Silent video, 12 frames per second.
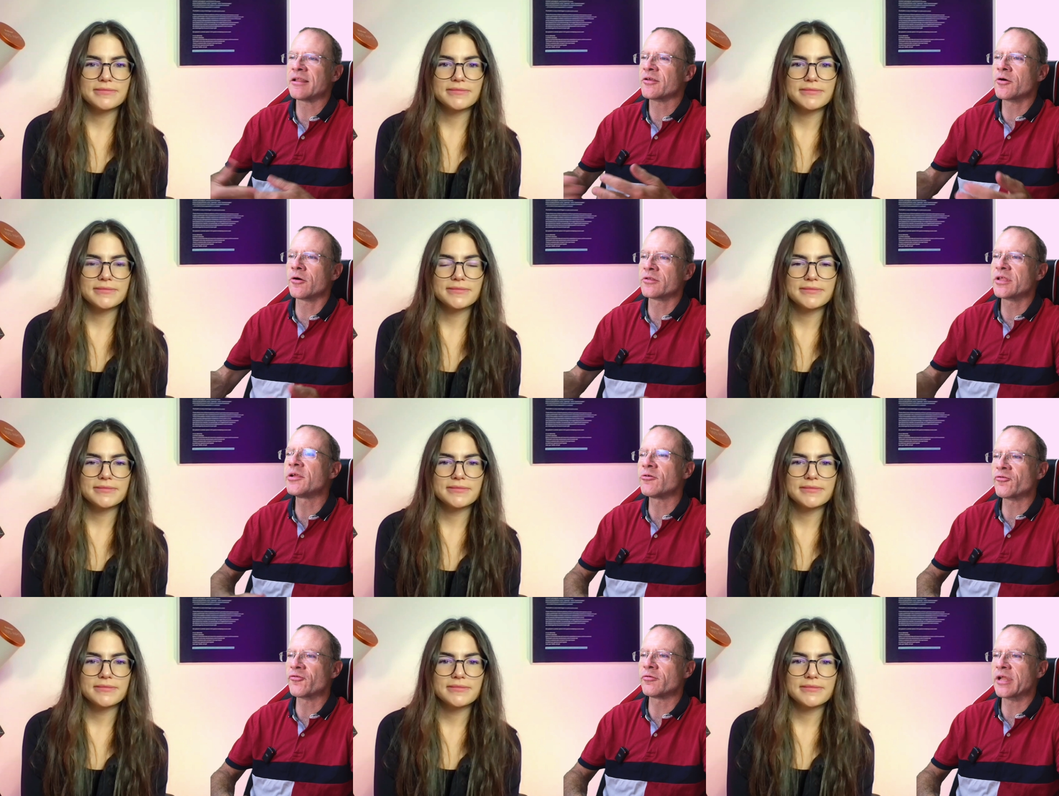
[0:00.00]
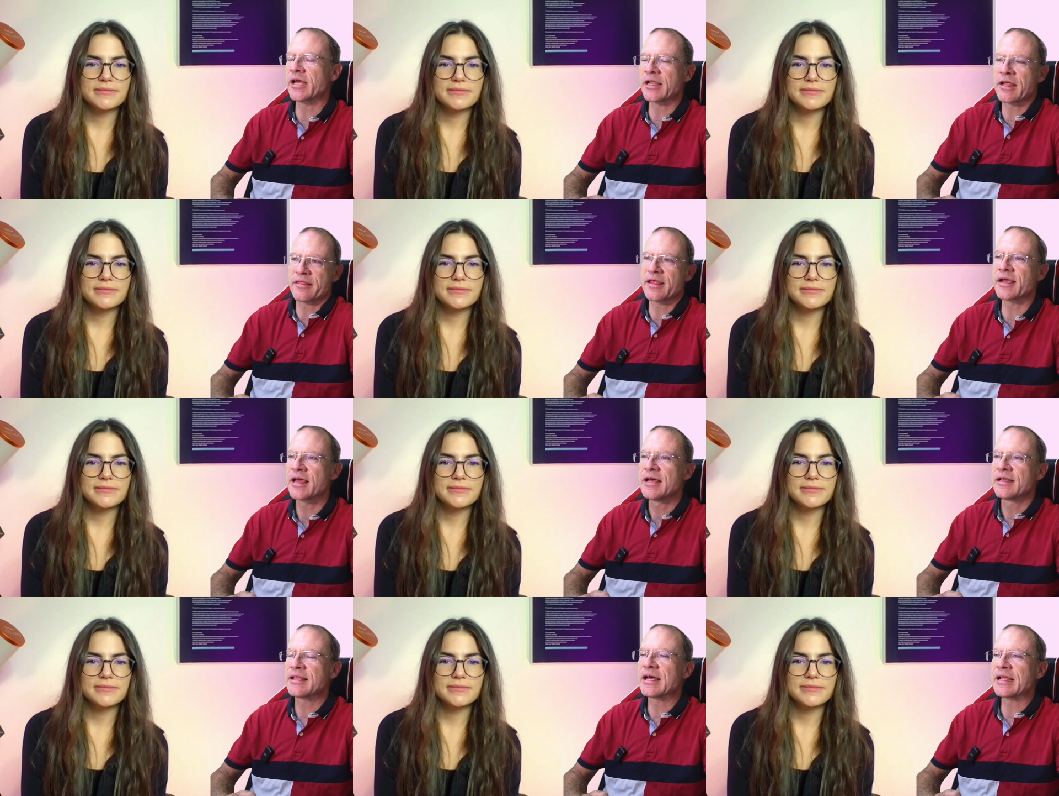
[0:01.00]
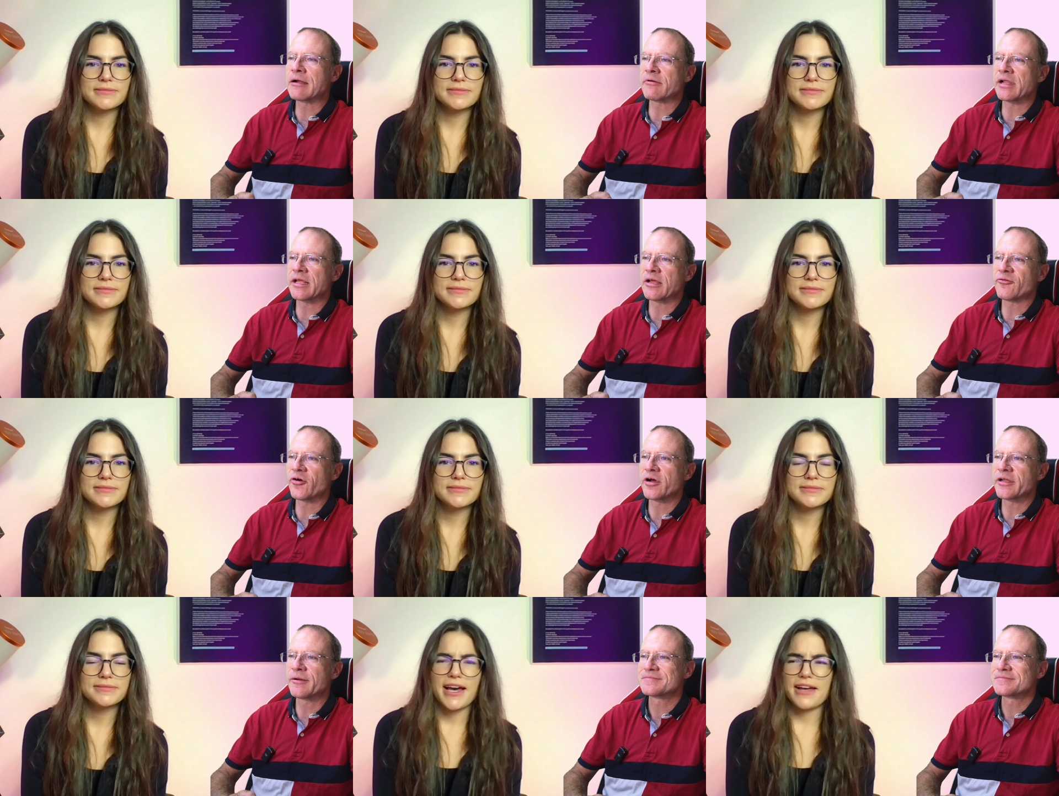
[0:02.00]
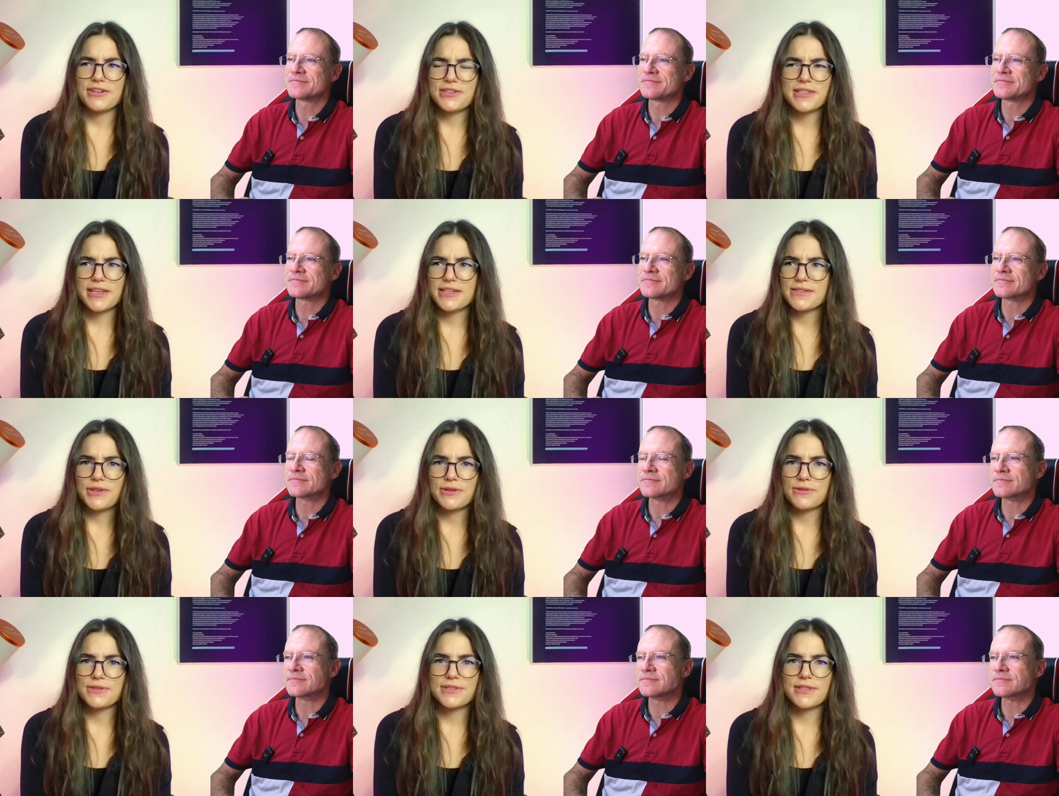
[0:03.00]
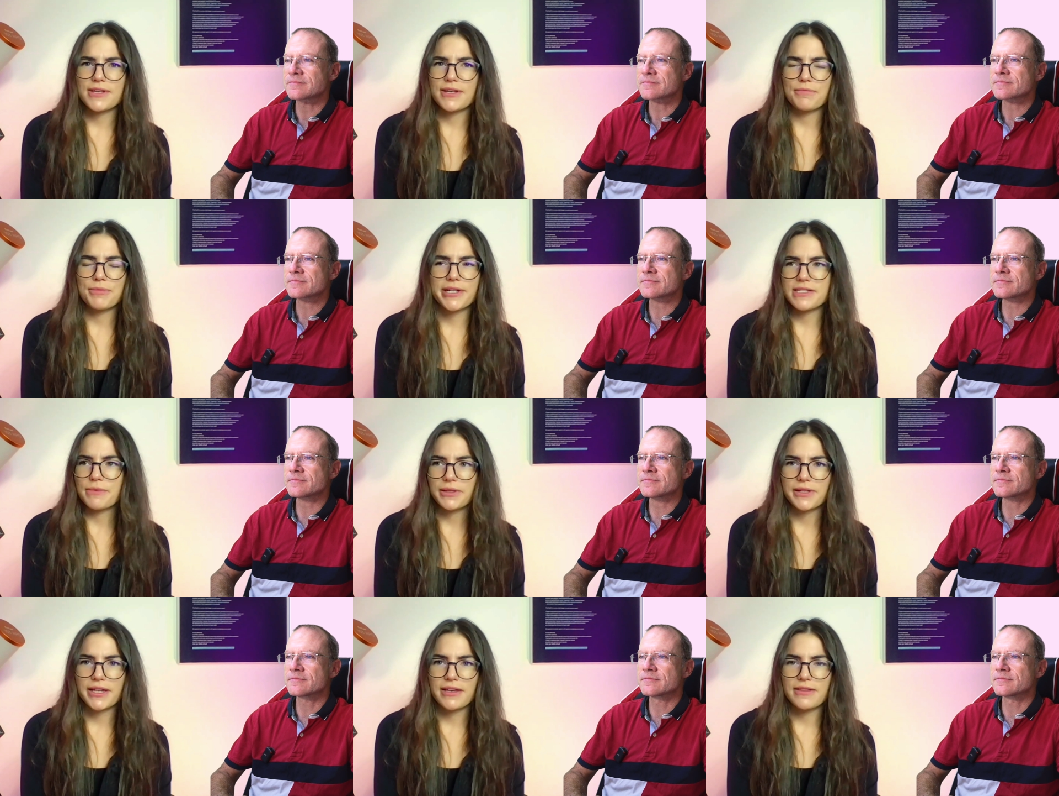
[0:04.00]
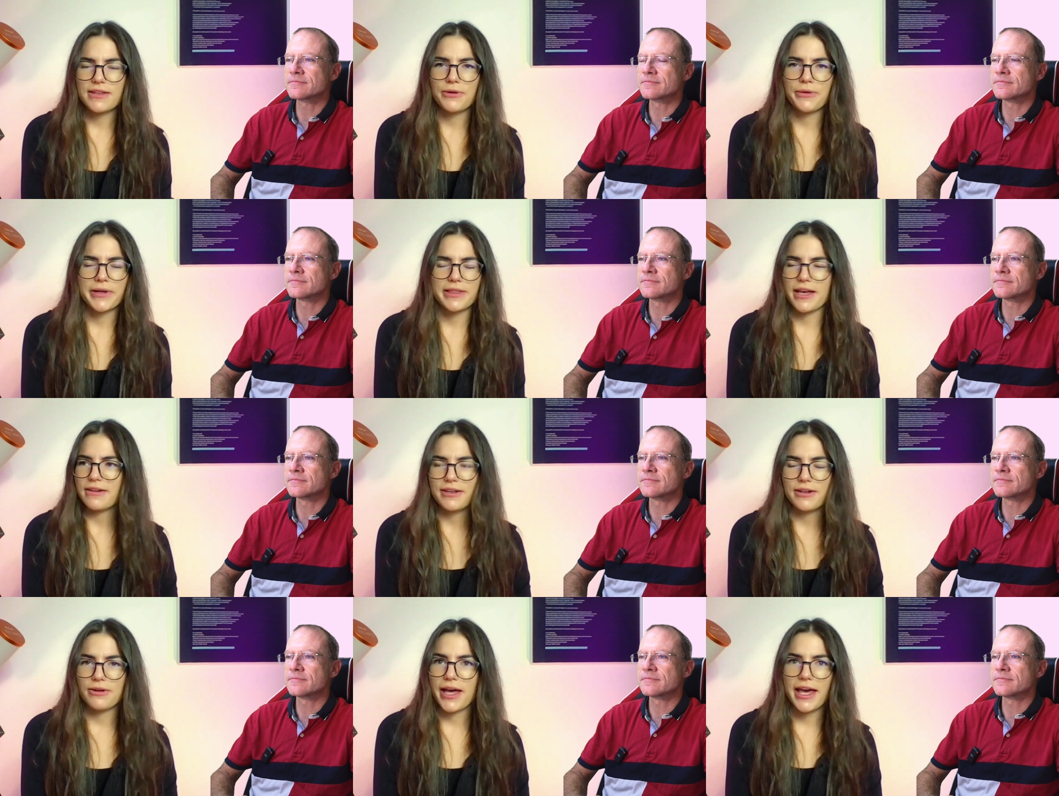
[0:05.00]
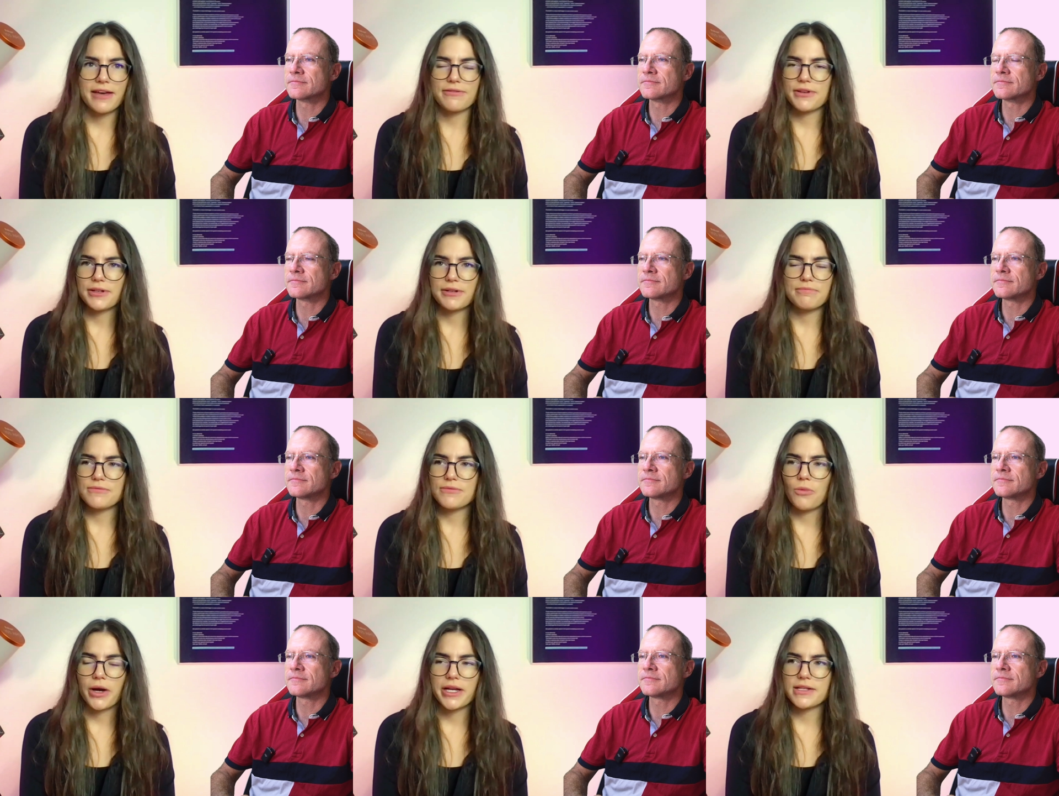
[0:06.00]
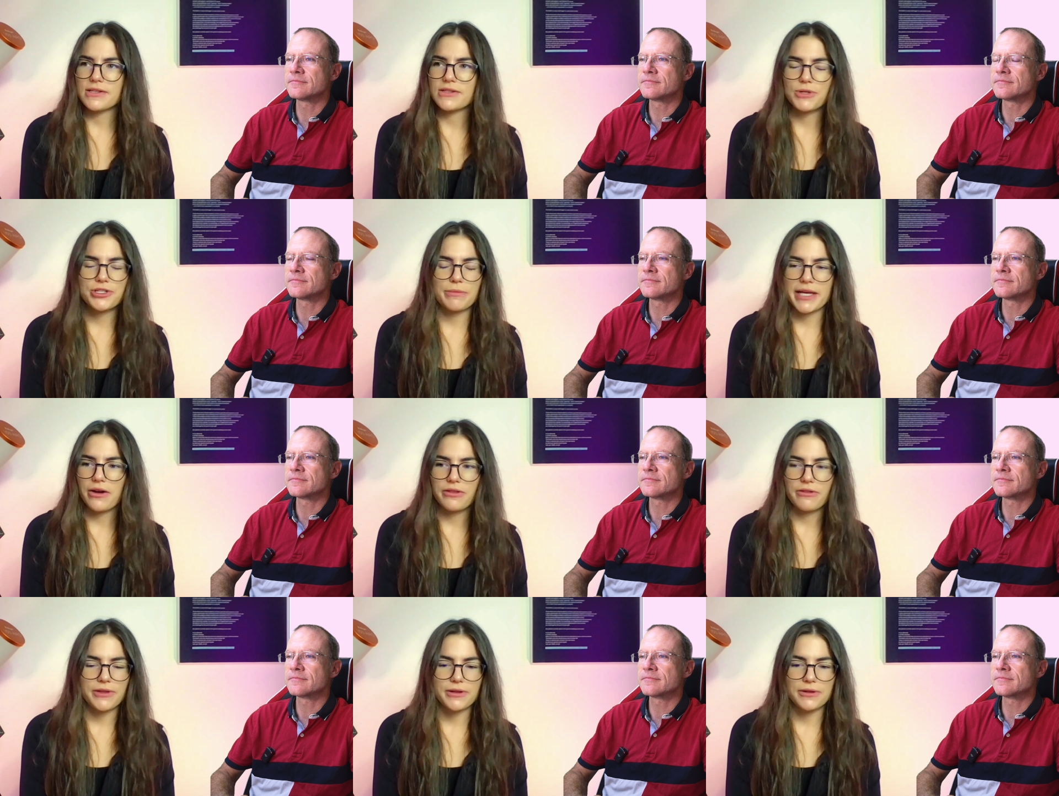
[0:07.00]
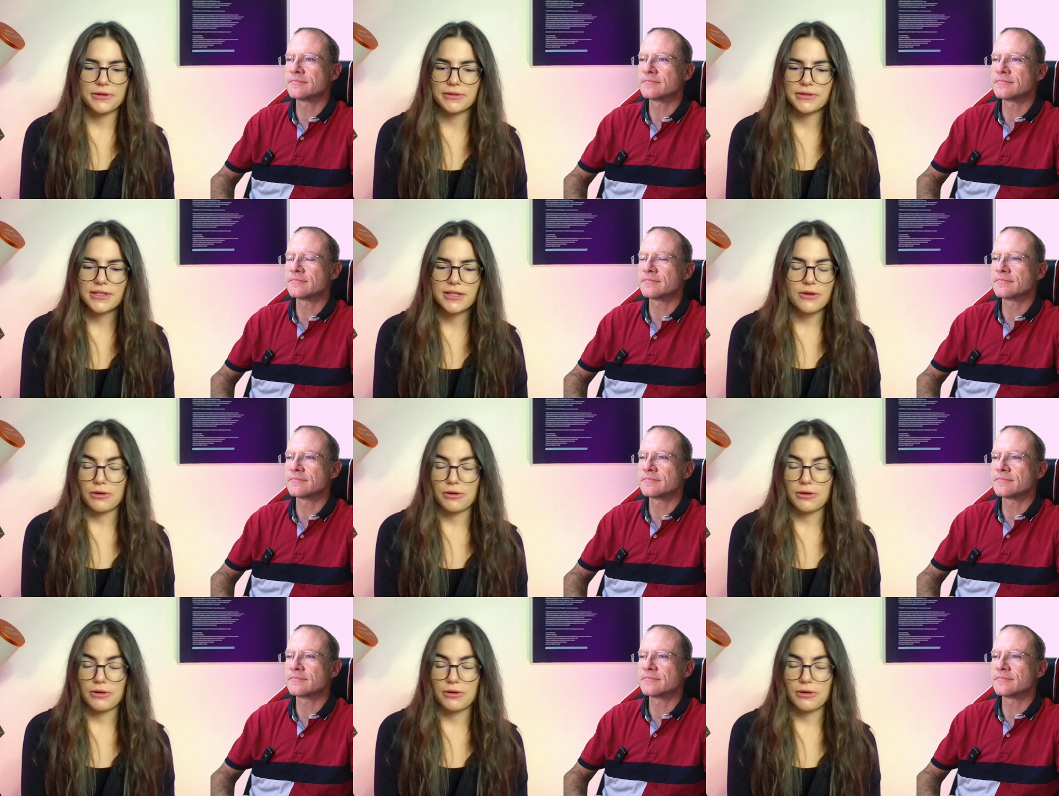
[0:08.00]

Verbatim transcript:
Speaker 1: continue shooting. And I think that I really enjoyed.
Speaker 2: Yeah, just the ease of use, the predictability, the knowing that, you know, hey, if you're wanting to switch something out on the field